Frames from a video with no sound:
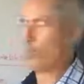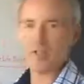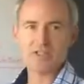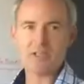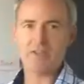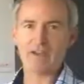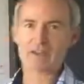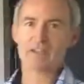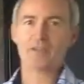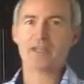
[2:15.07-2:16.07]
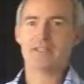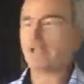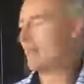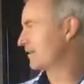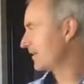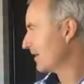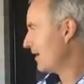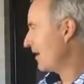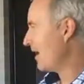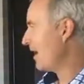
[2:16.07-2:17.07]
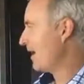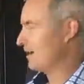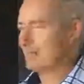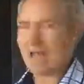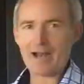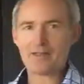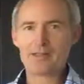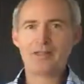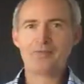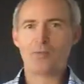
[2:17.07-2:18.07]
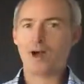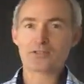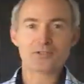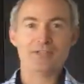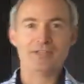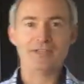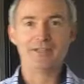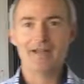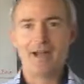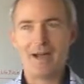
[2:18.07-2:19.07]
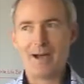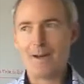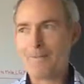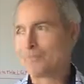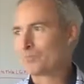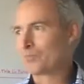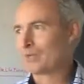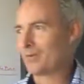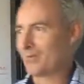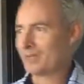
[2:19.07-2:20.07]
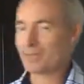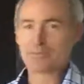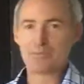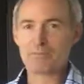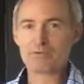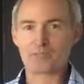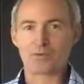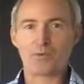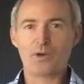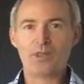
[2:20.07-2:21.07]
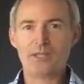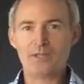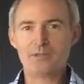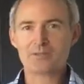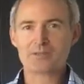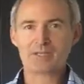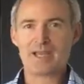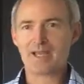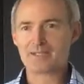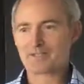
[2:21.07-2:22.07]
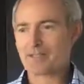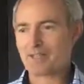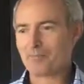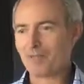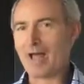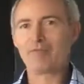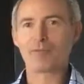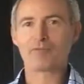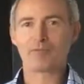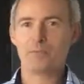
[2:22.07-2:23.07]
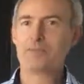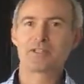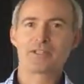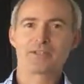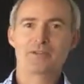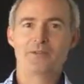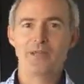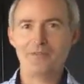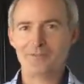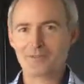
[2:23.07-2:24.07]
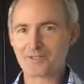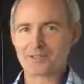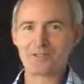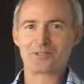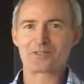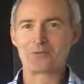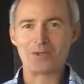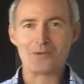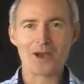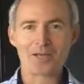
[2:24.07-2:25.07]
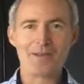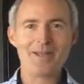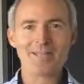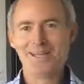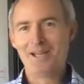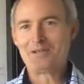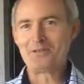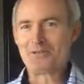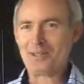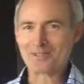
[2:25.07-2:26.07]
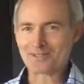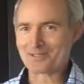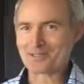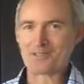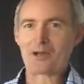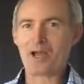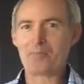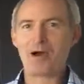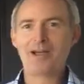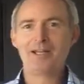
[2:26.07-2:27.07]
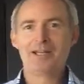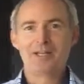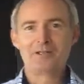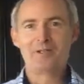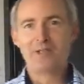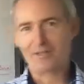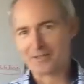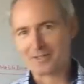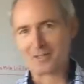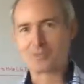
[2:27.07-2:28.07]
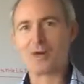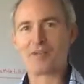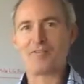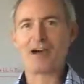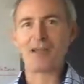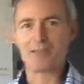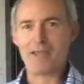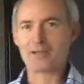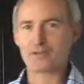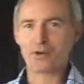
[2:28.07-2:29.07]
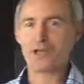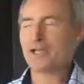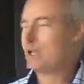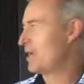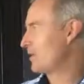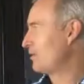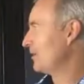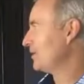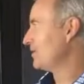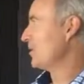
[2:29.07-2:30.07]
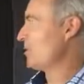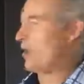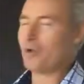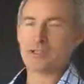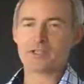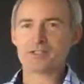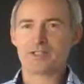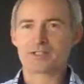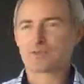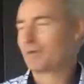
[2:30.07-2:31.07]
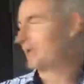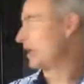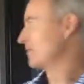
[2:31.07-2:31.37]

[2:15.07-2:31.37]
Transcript: Which events do they attend? Uh, how do they watch T V? Um, when it comes to music, what do they use as a platform for music? Do they listen to a Sony Walkman? Do they listen to their iPod? Do they listen to Spotify, Pandora? You need to know all these things. When it